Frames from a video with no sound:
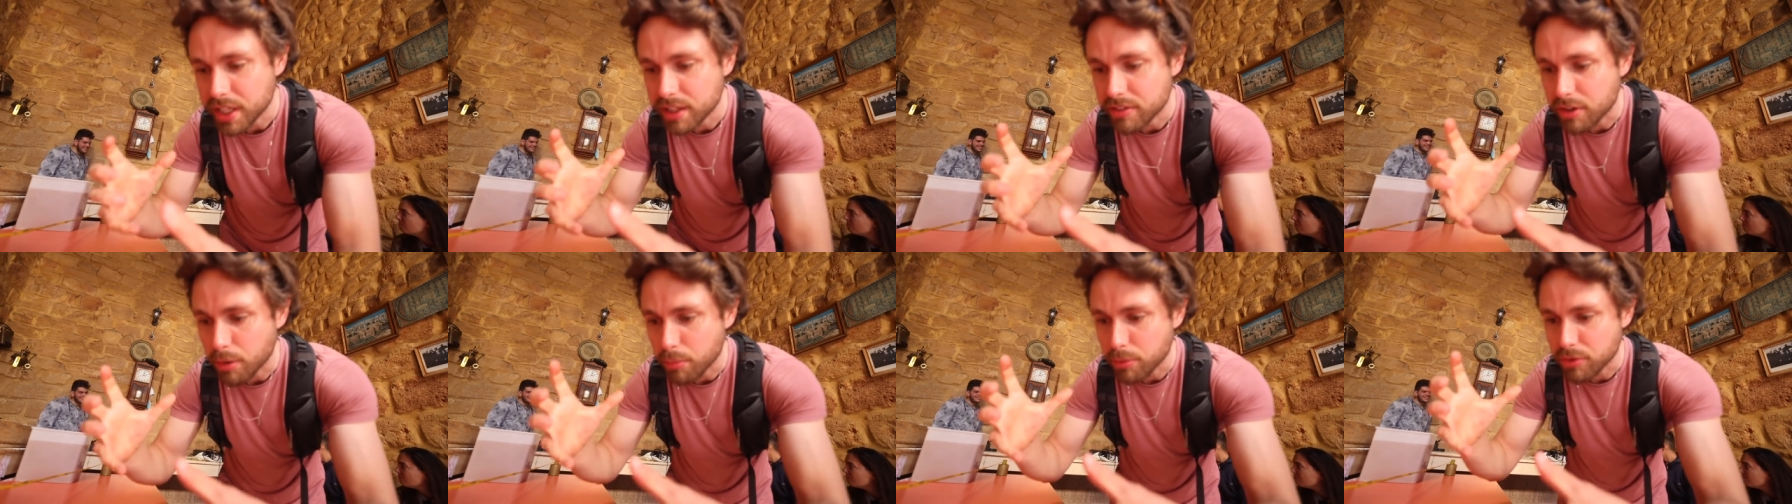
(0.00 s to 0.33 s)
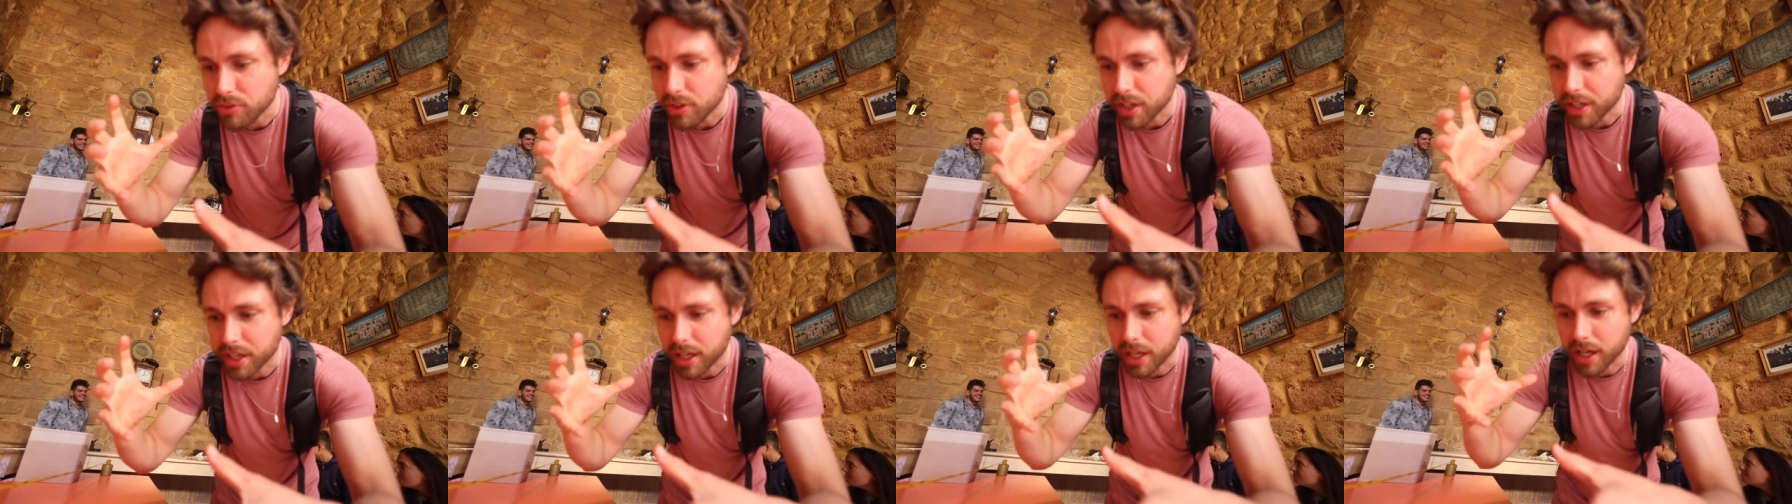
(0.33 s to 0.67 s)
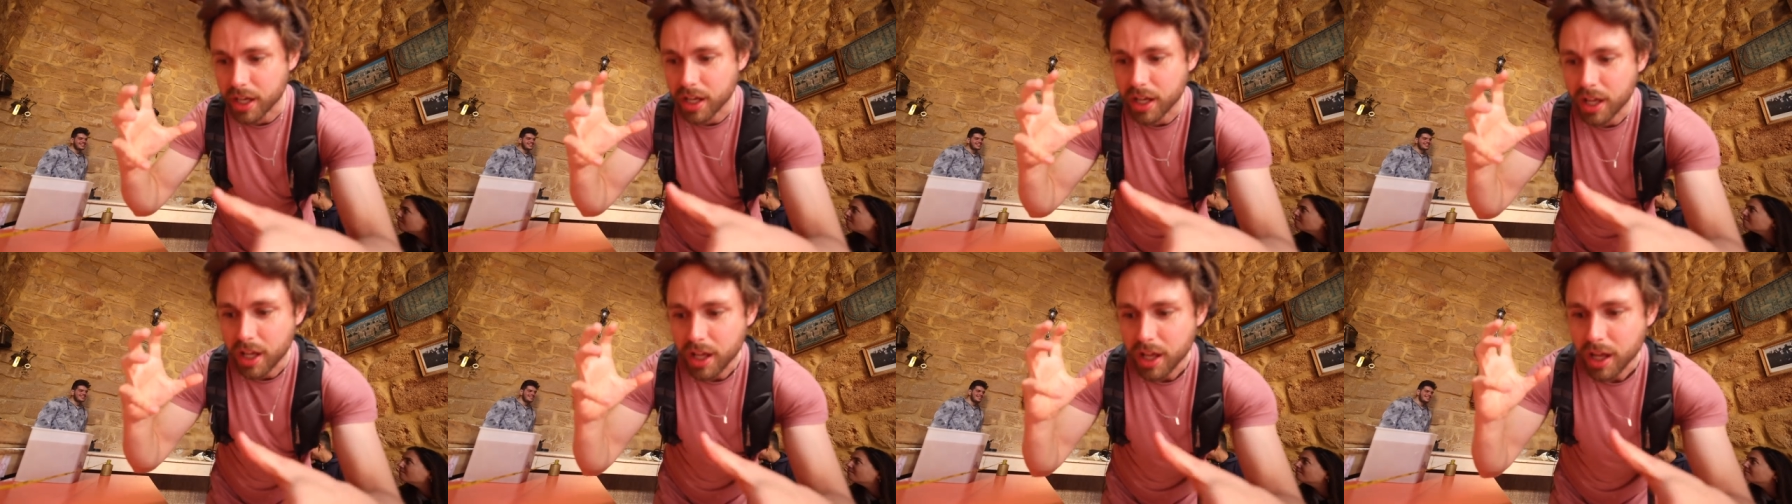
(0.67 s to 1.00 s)
It's almost like
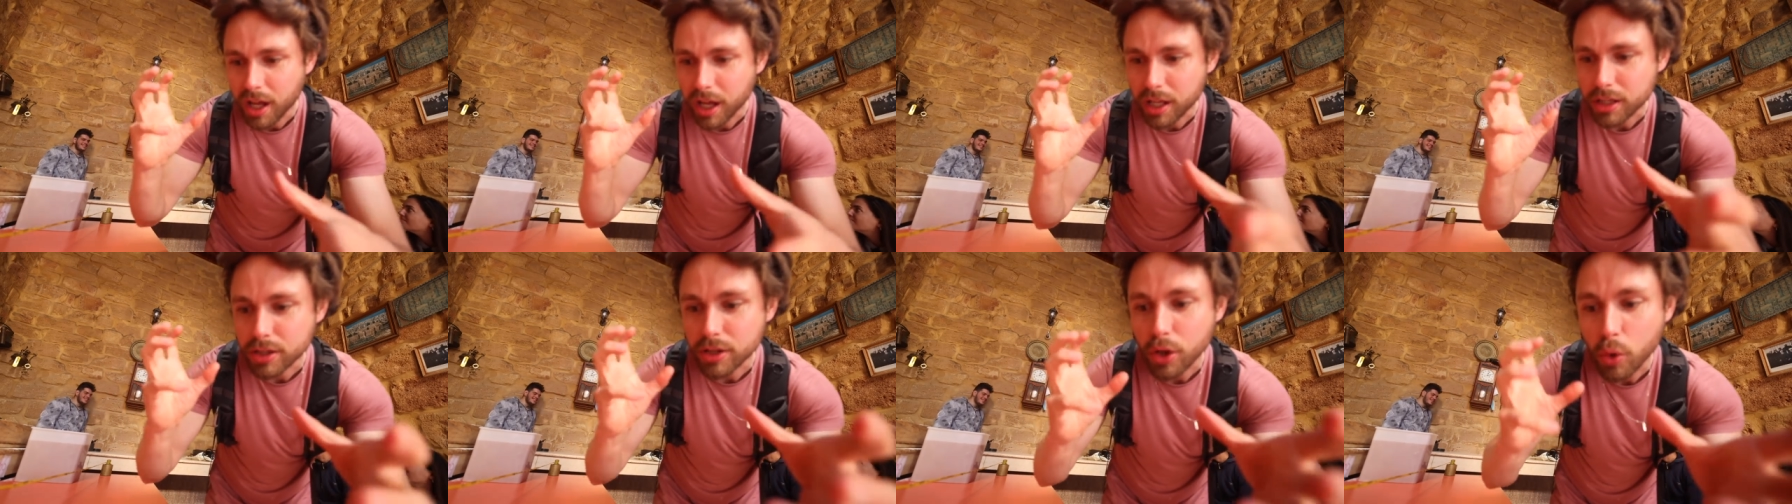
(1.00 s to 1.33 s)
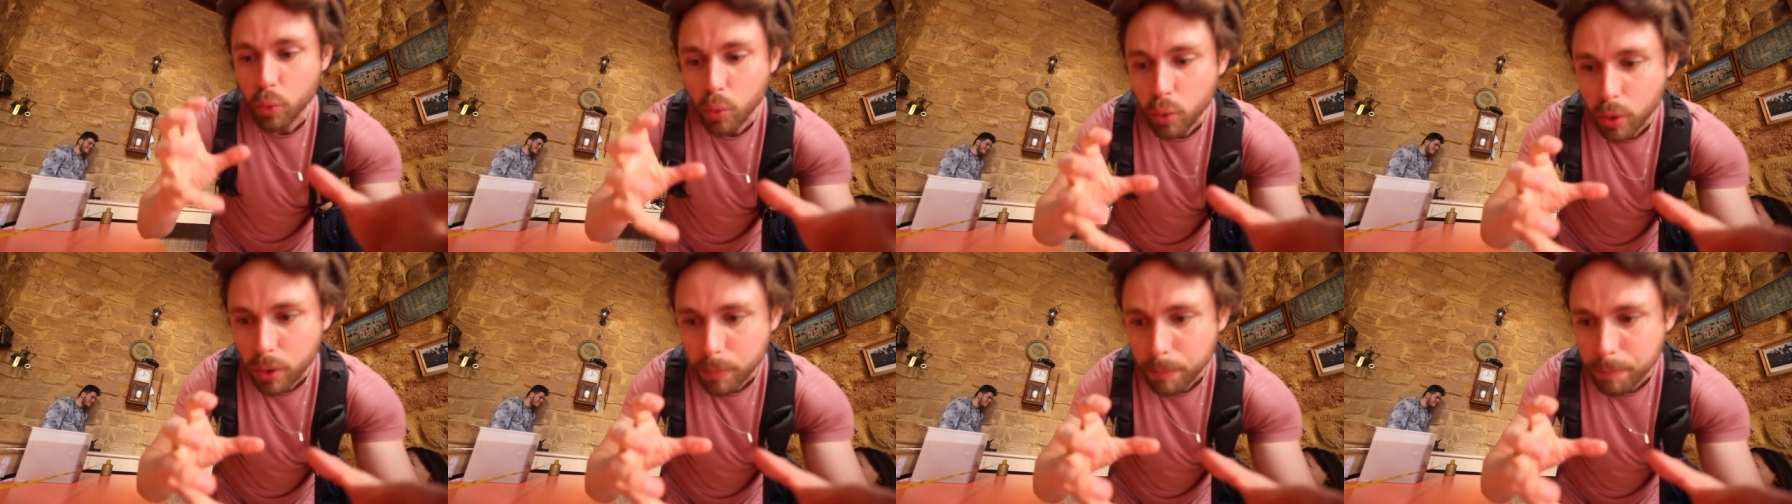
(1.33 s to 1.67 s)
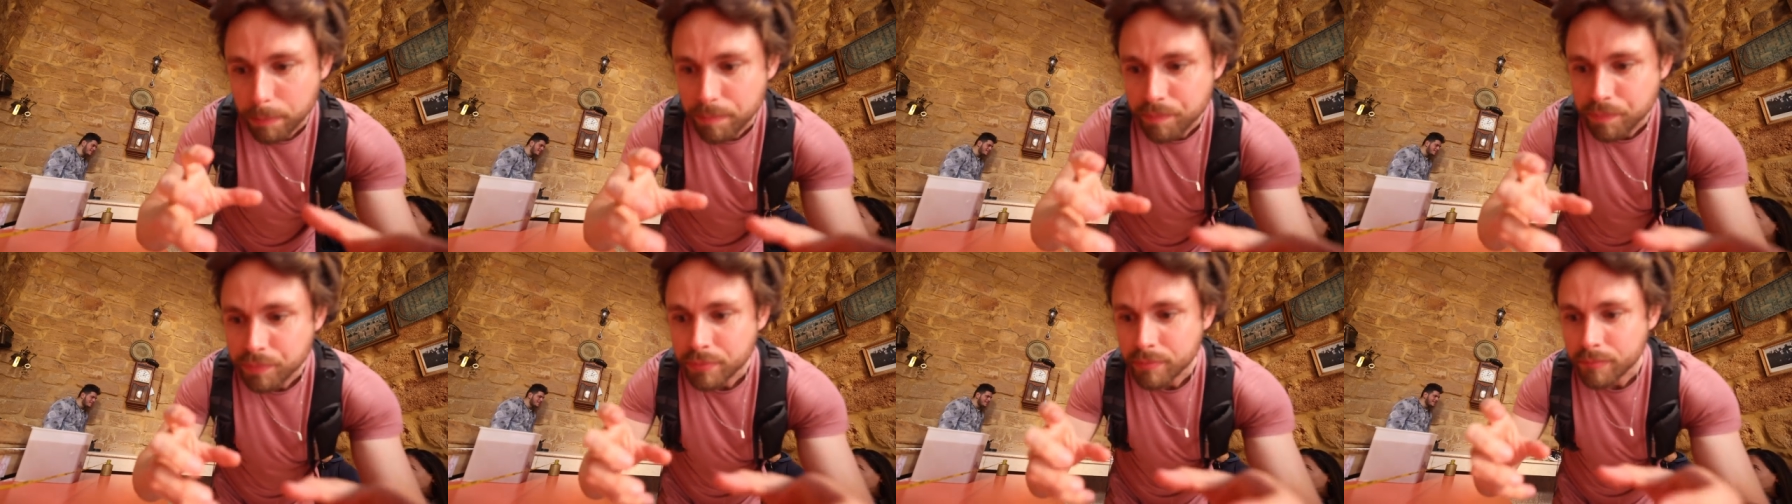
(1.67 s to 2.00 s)
a, a
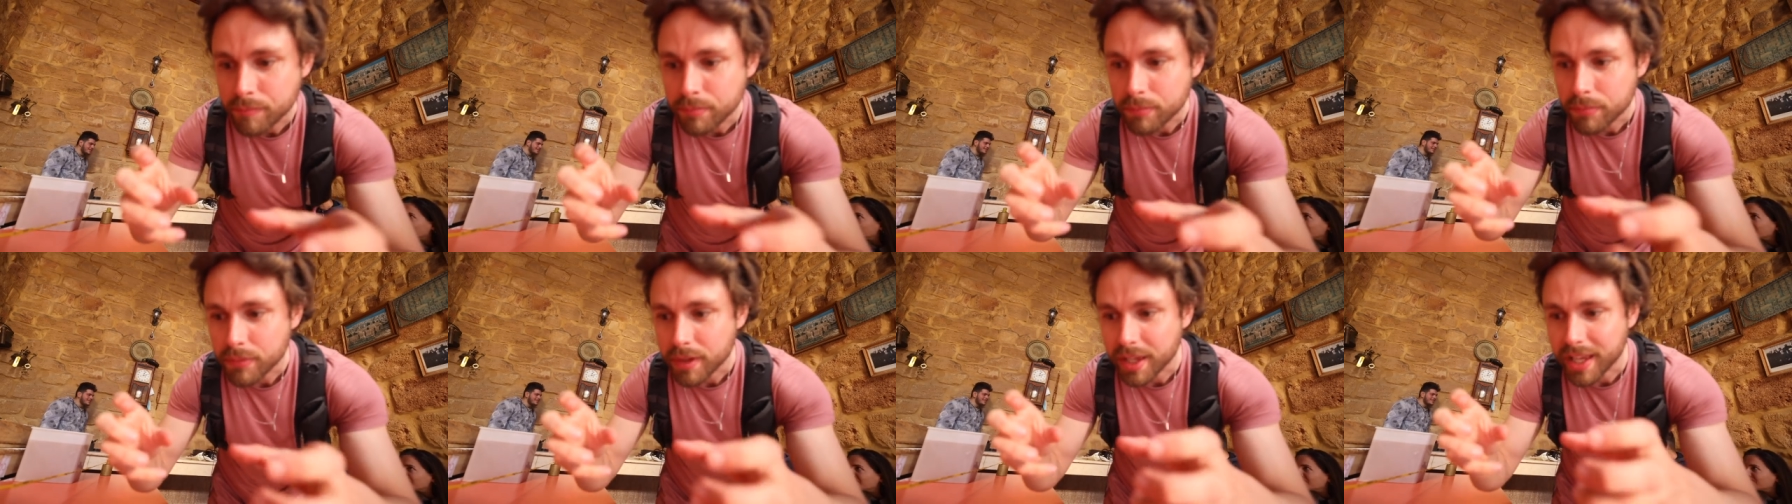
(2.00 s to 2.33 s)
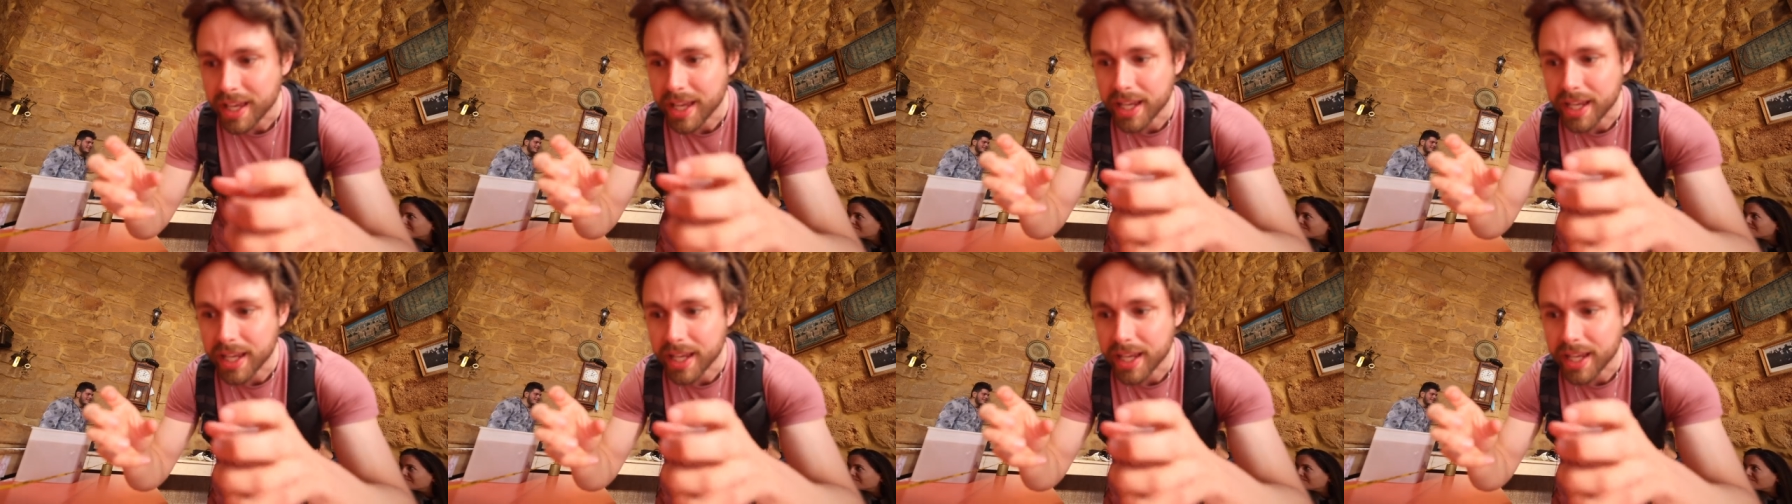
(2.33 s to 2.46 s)
lokum